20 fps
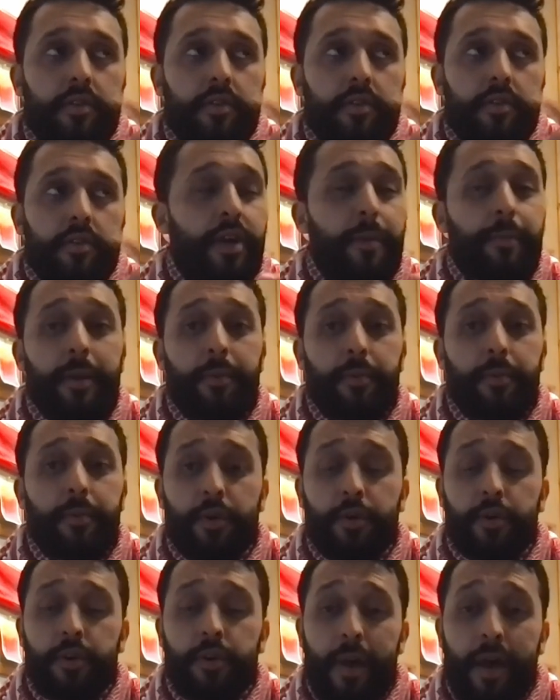which some people
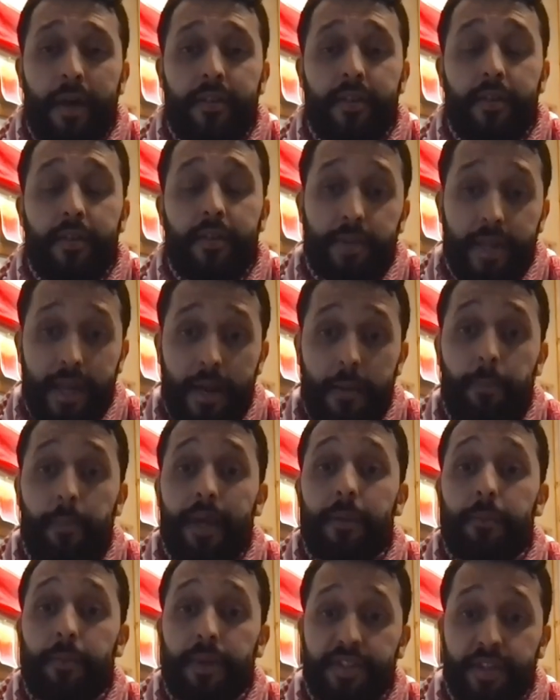talk about them, yep,
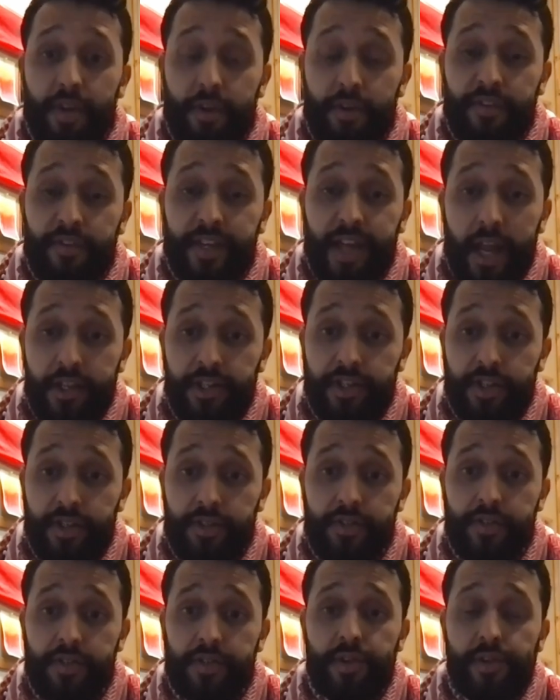being
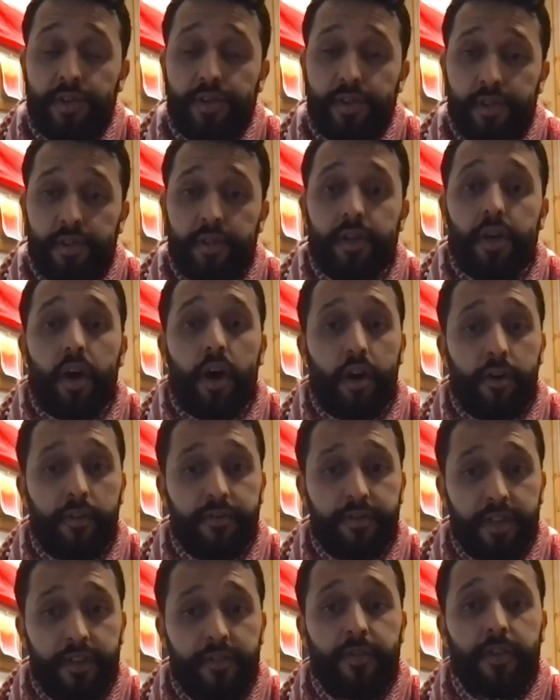personifications of
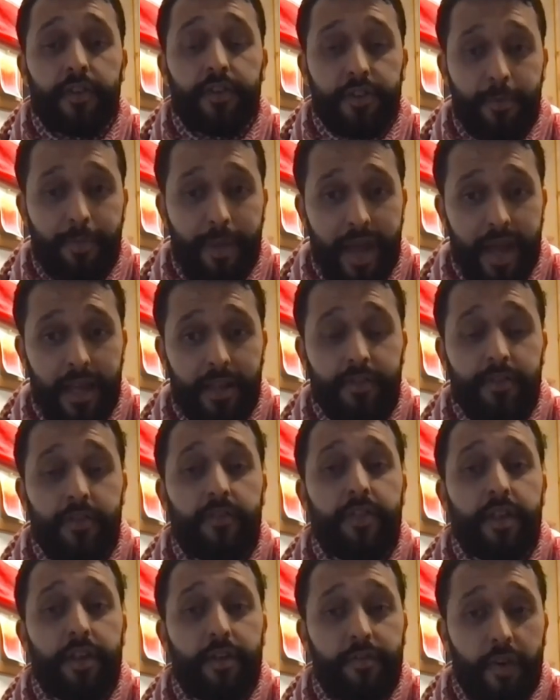different domains of
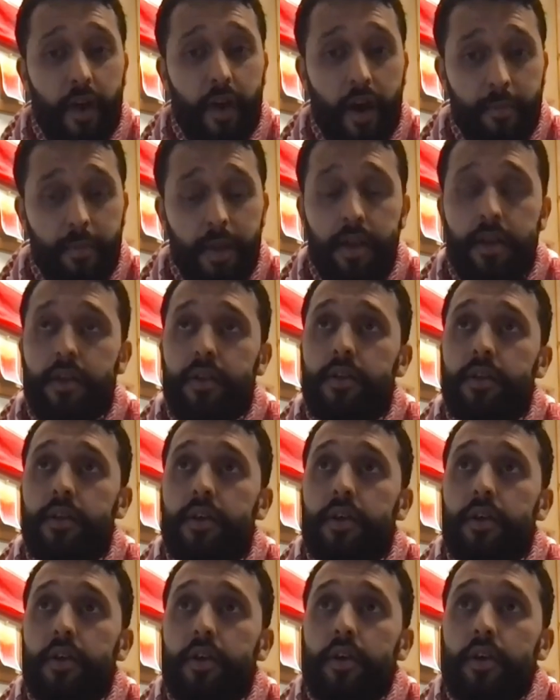the environment.
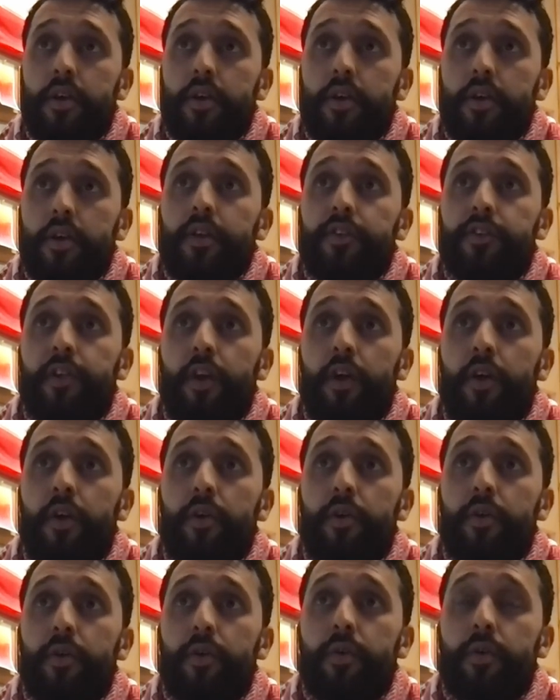
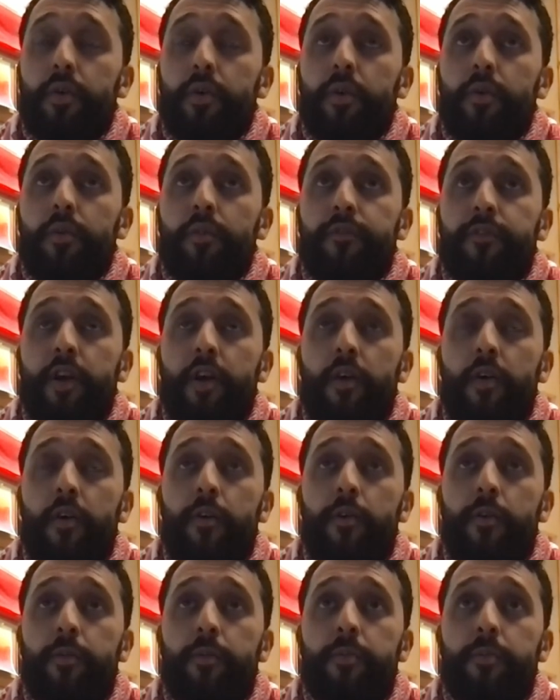So
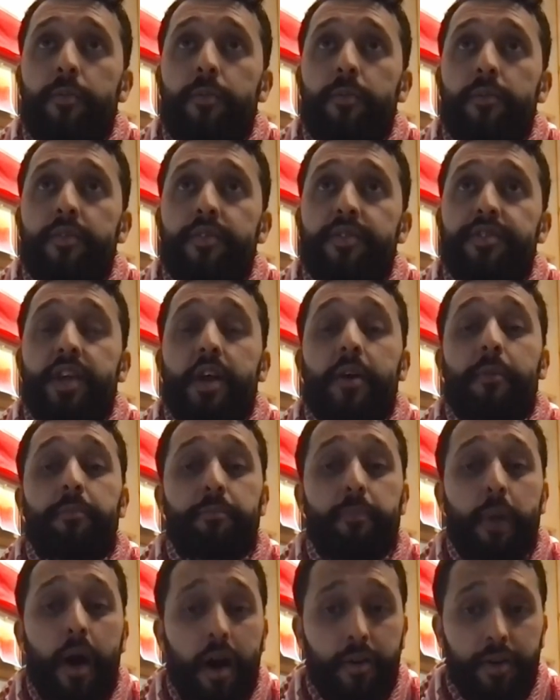from
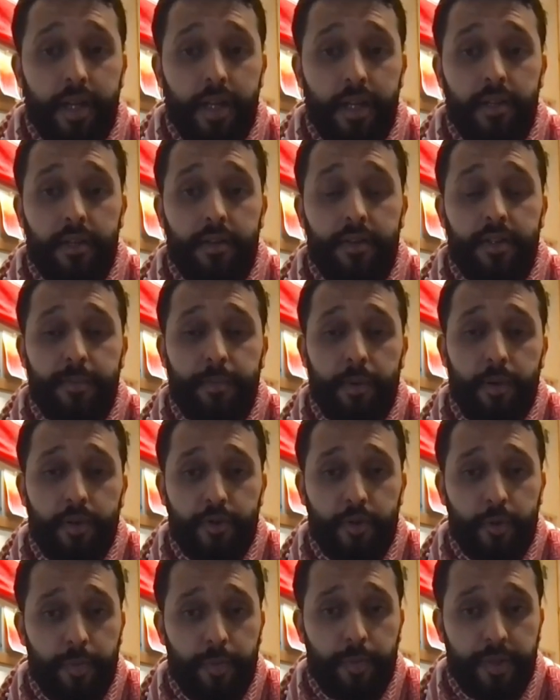some Māori
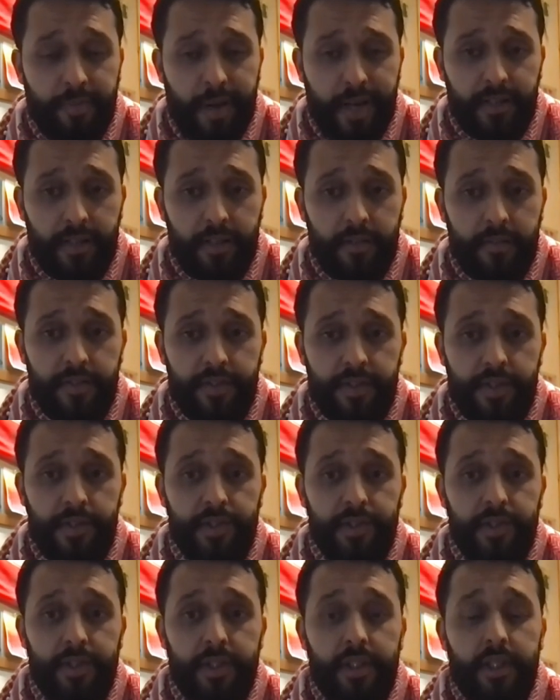spiritual perspectives,
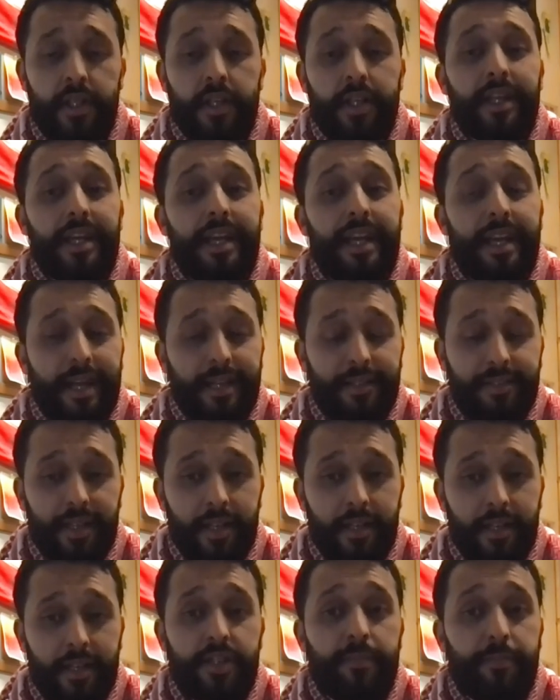
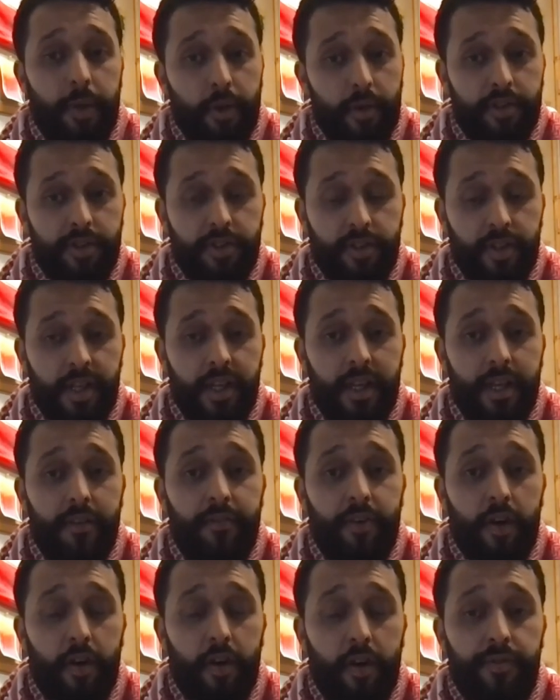connecting spiritually
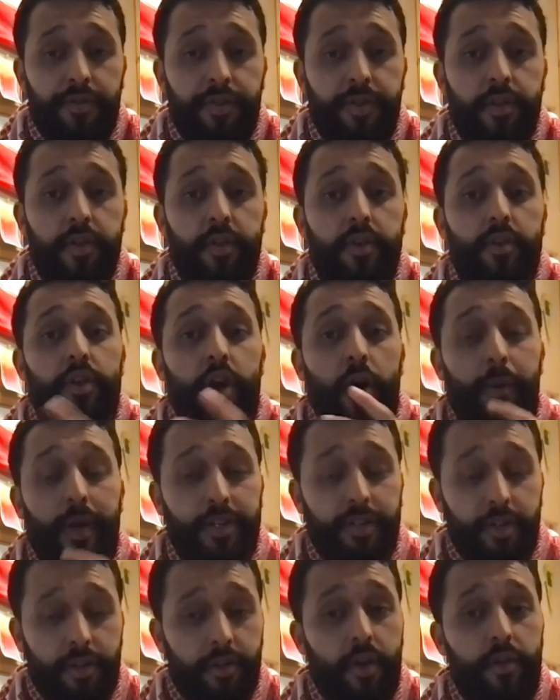involves going
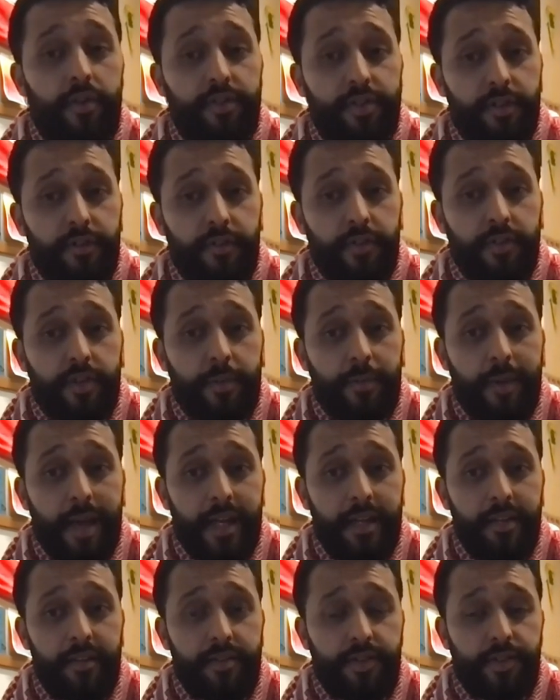to those different
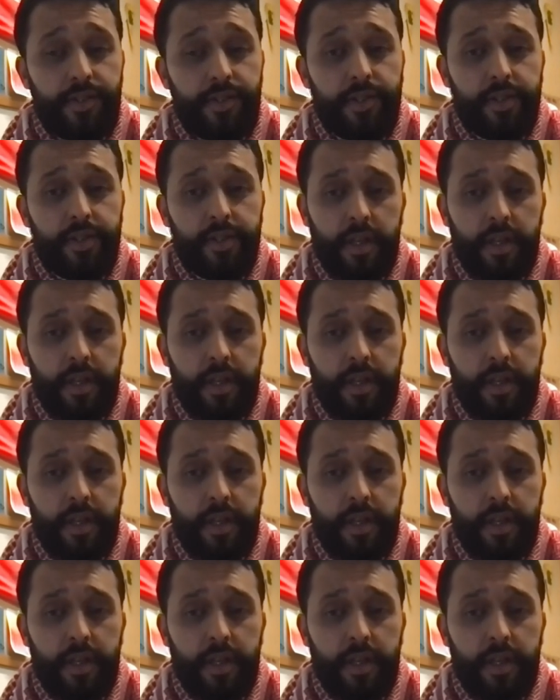domains.